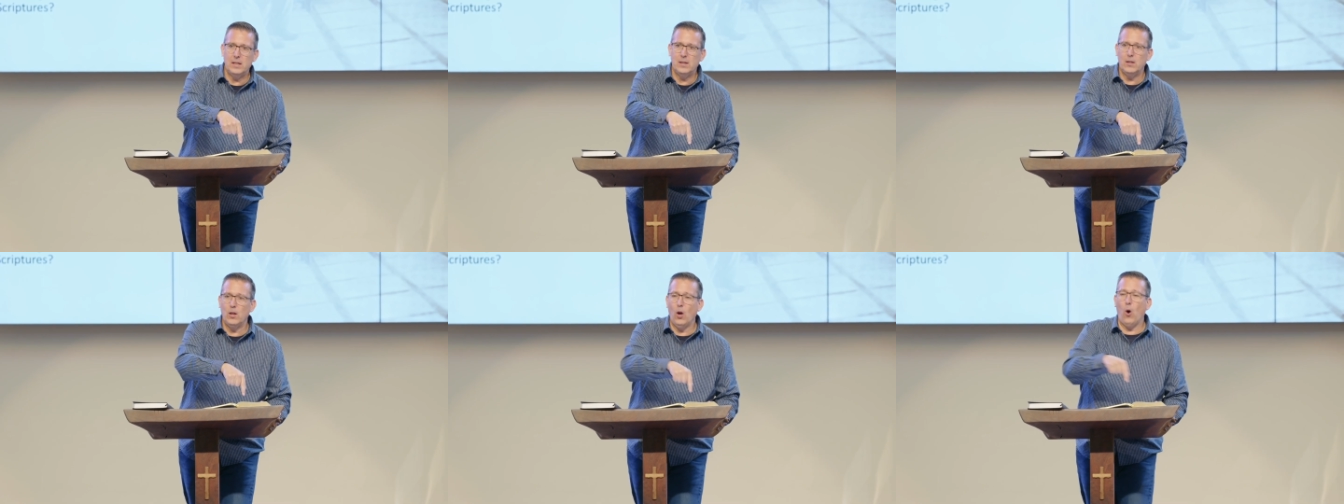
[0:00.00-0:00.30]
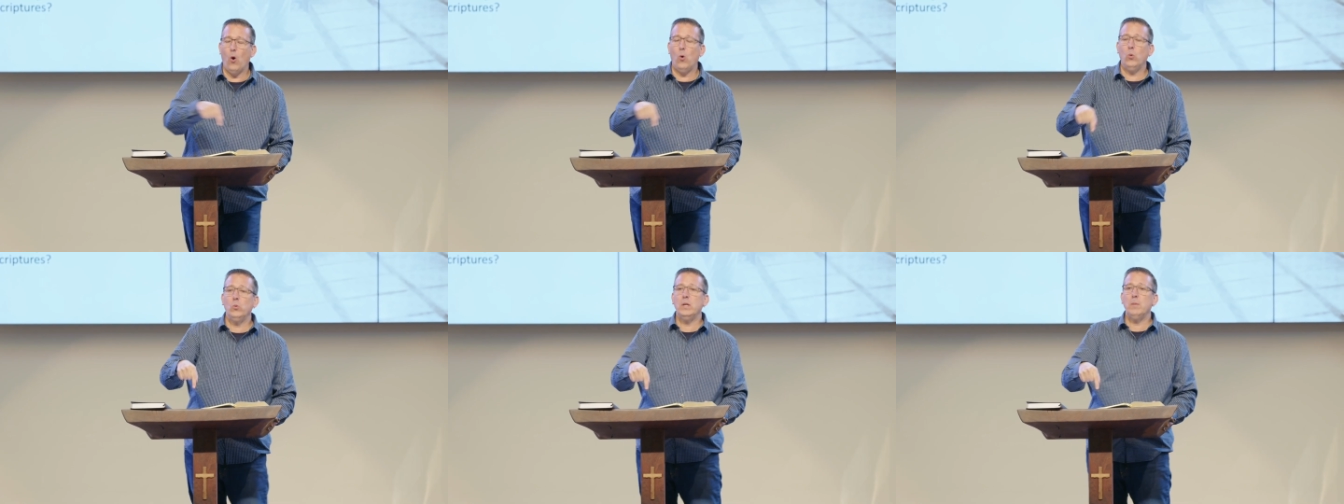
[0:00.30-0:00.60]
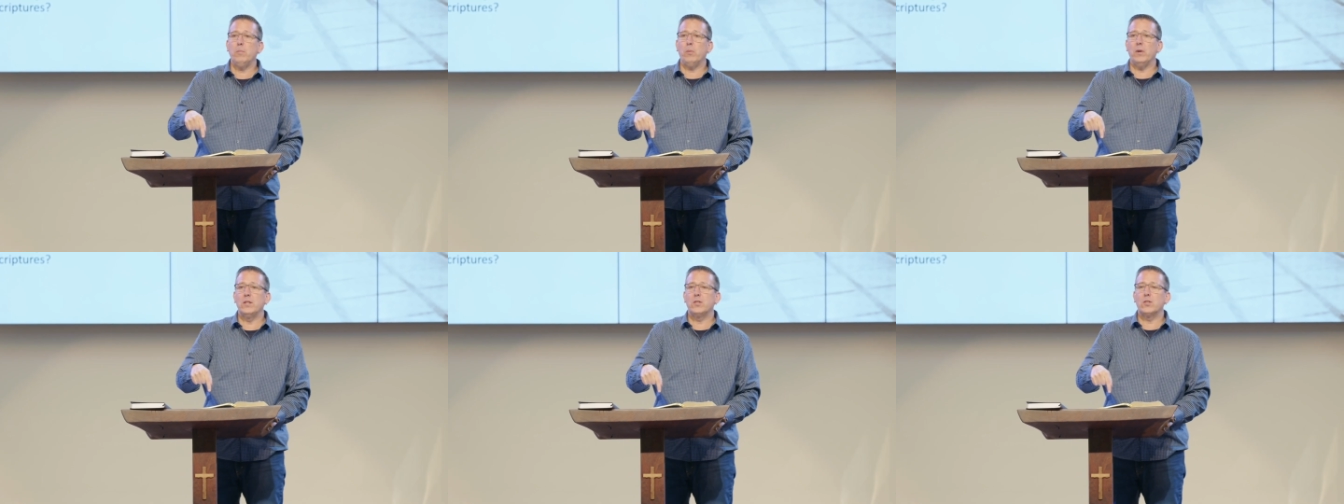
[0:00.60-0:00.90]
the only
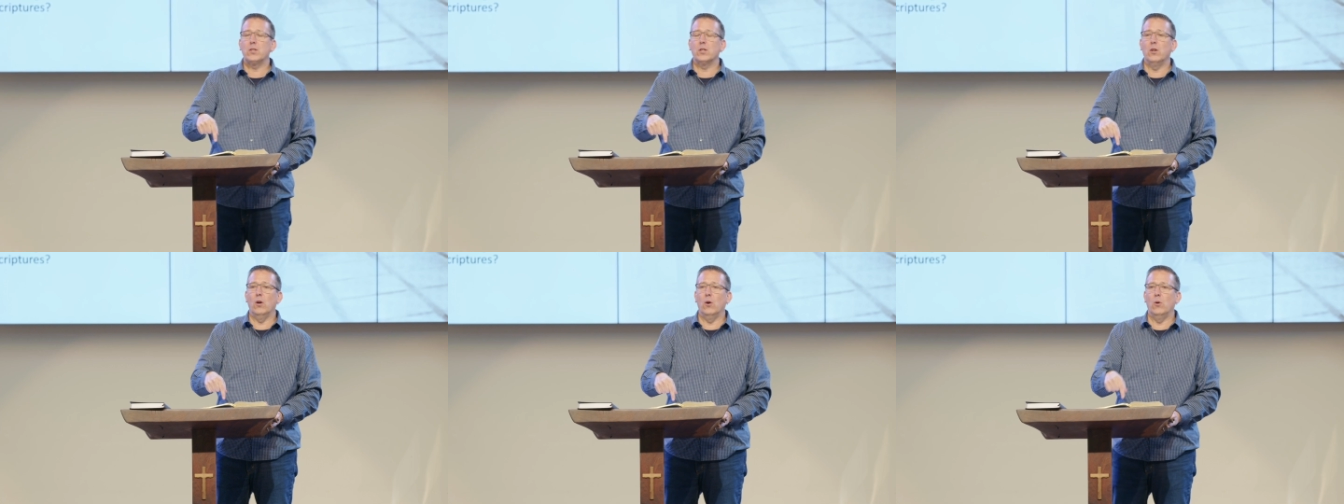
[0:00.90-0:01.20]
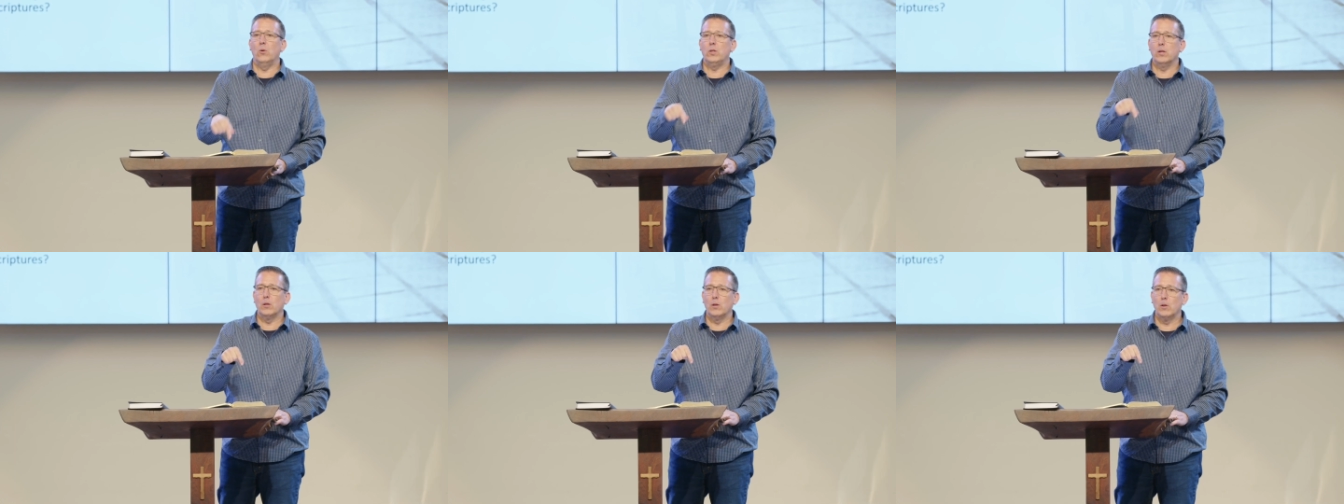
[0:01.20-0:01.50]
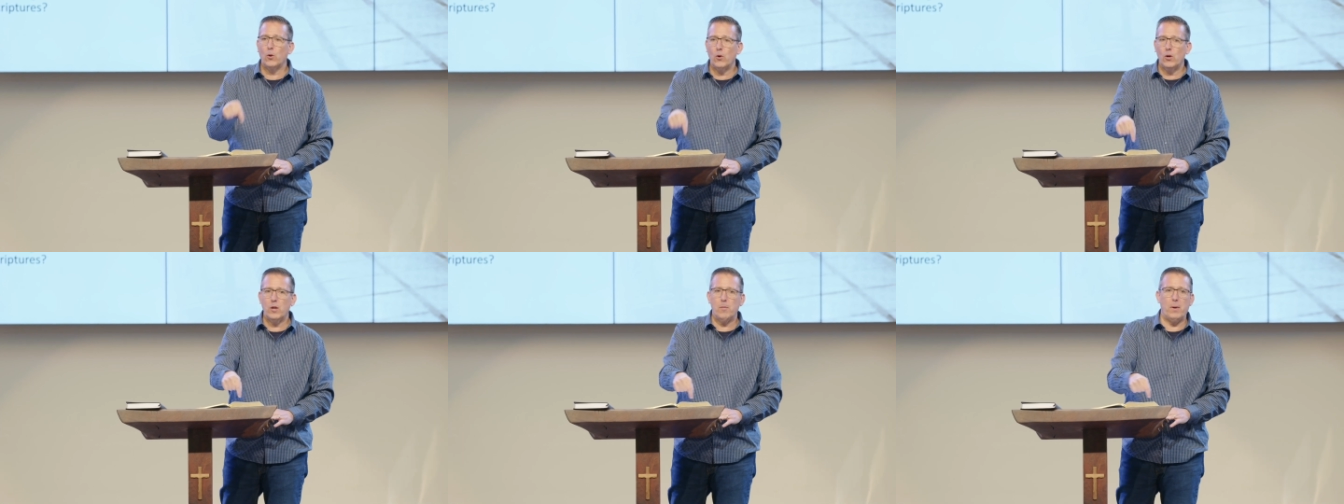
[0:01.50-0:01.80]
place to go to
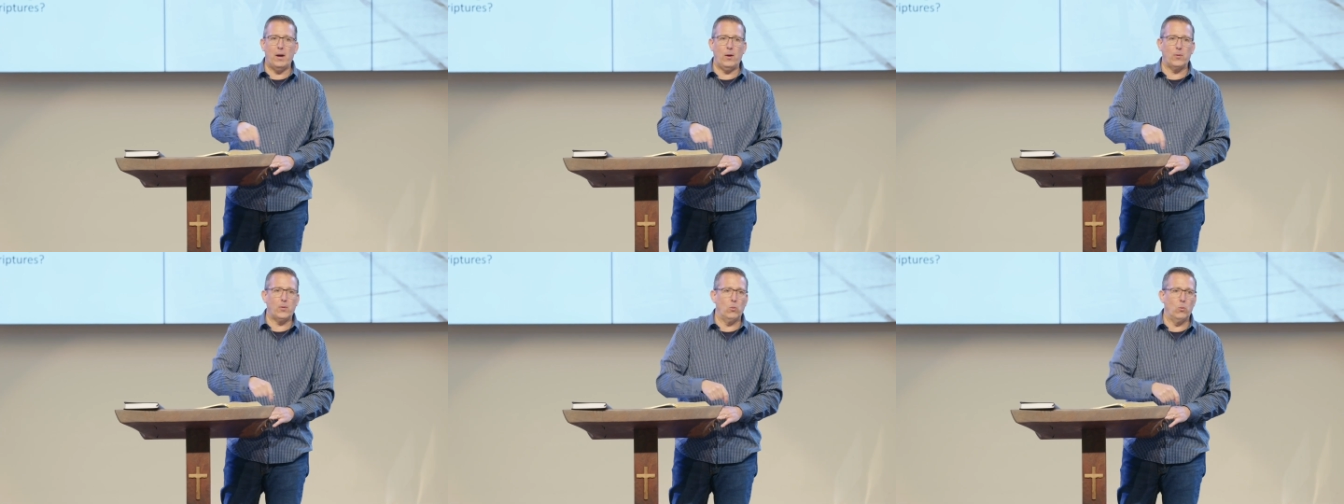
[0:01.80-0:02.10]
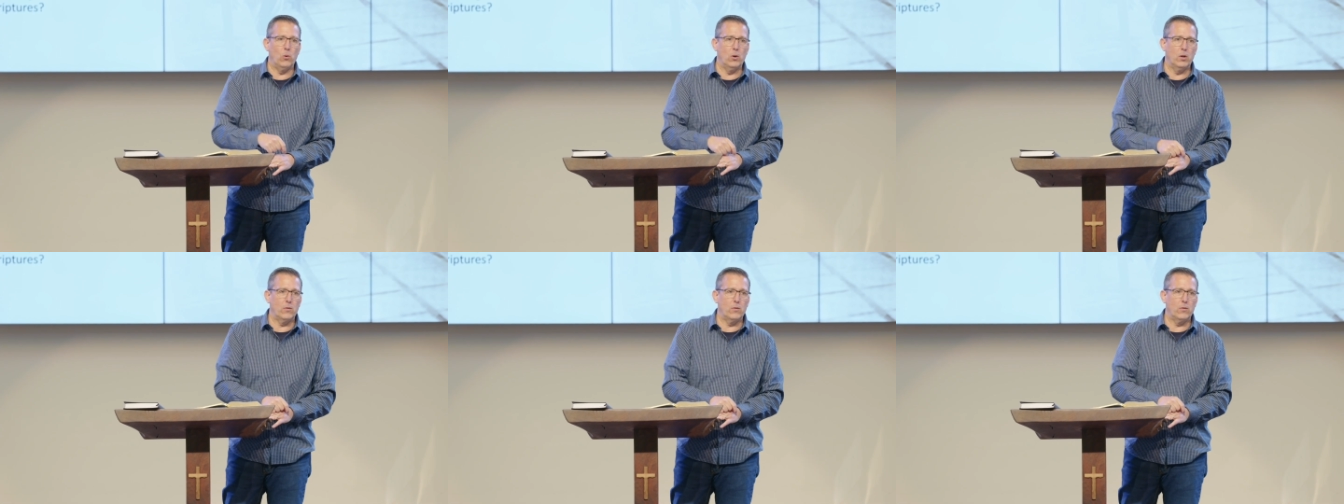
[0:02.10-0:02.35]
learn about the Word of